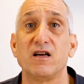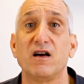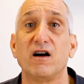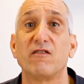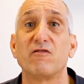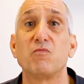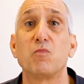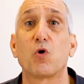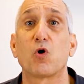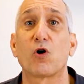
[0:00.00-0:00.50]

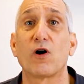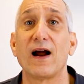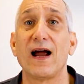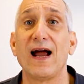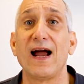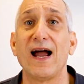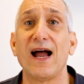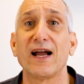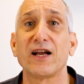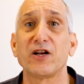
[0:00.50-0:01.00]
of more
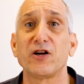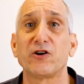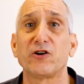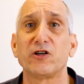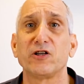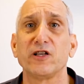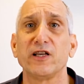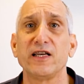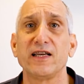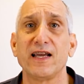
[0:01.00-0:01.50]

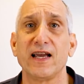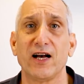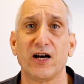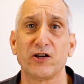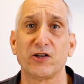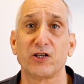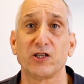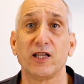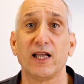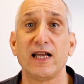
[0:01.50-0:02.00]
accurately
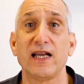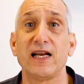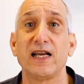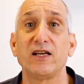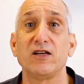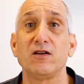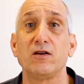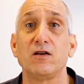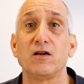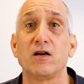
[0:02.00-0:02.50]

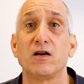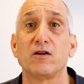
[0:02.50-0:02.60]
calculating